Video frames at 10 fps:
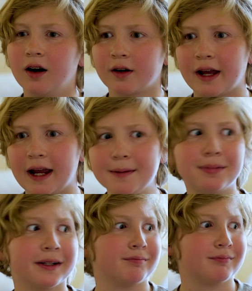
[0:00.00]
Okay,
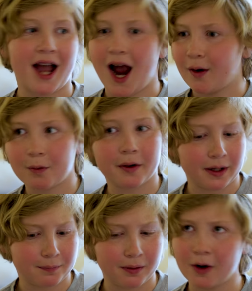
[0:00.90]
but how are we
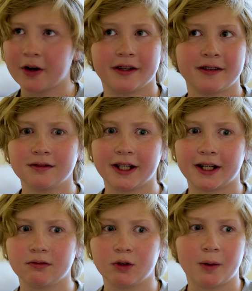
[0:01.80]
gonna promote it?
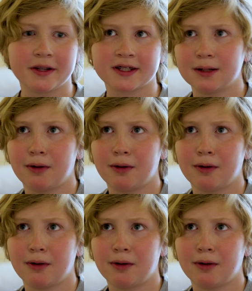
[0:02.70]
Like nobody's gonna